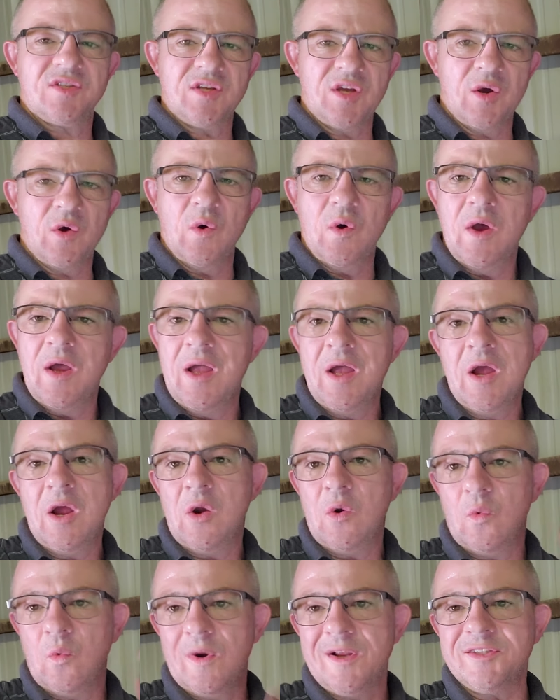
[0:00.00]
So
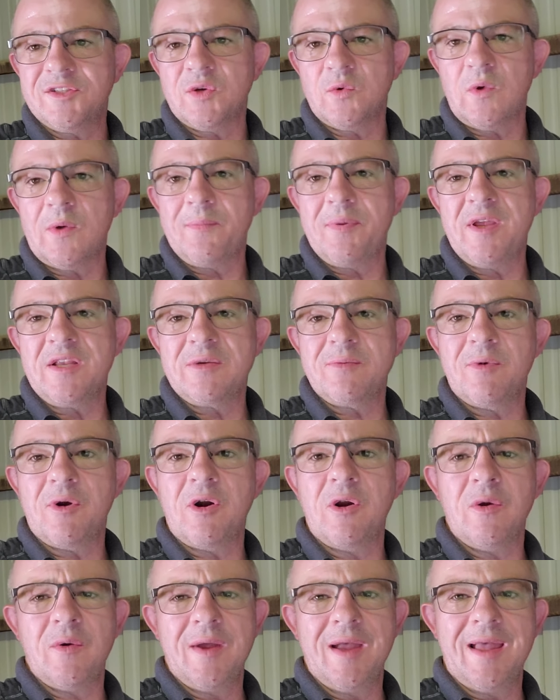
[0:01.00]
rinse and repeat
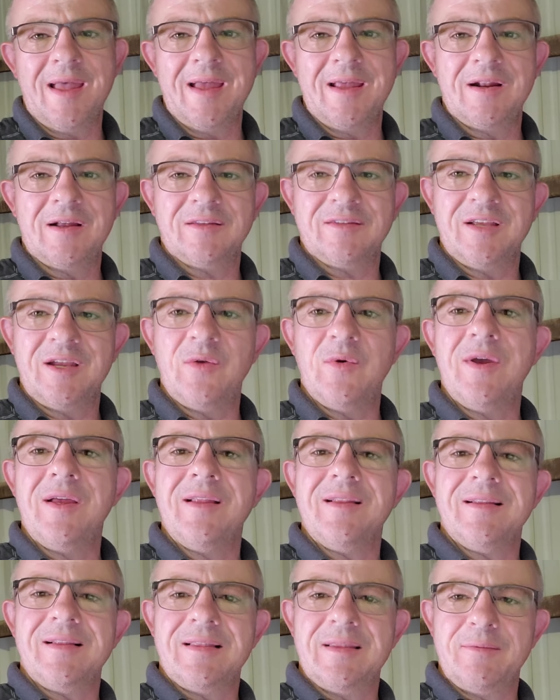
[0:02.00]
tomorrow, and I'll tell you
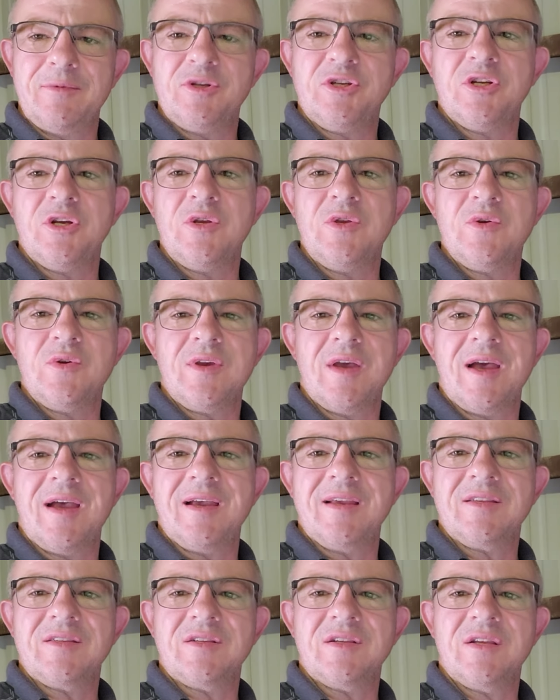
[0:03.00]
what, let me show you
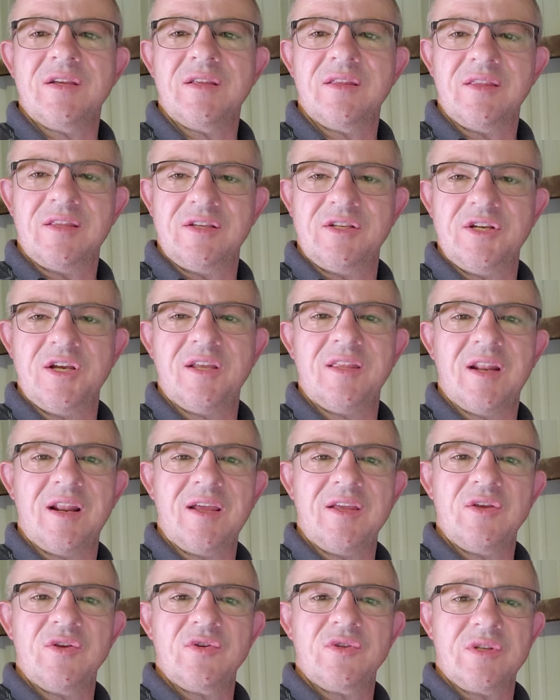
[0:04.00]
guys the jig that
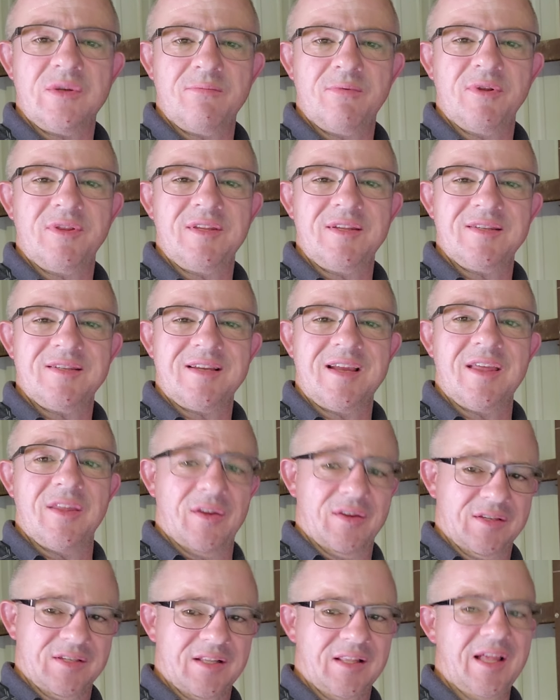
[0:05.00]
I use to put these
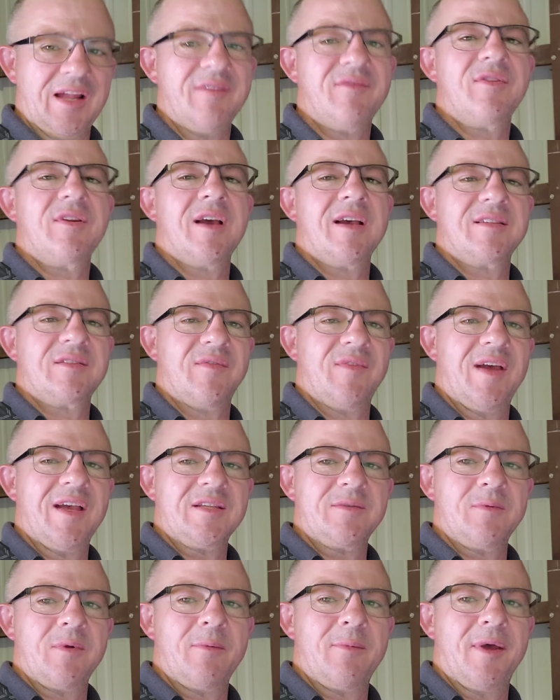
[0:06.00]
together, because a lot of you guys have
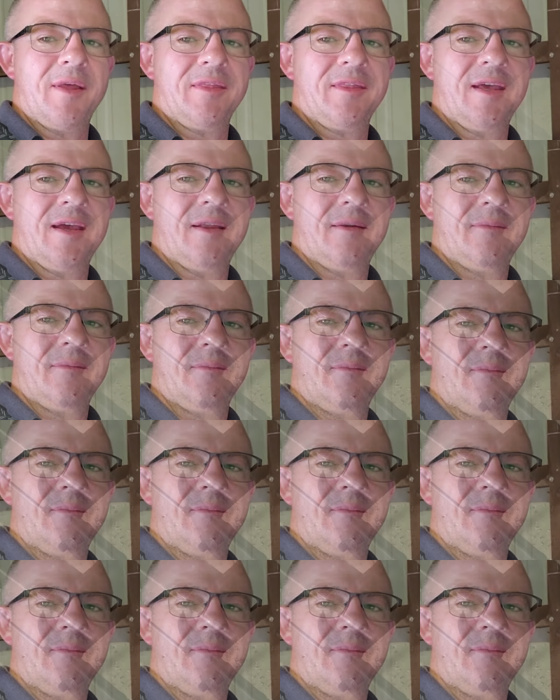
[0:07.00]
asked me about that.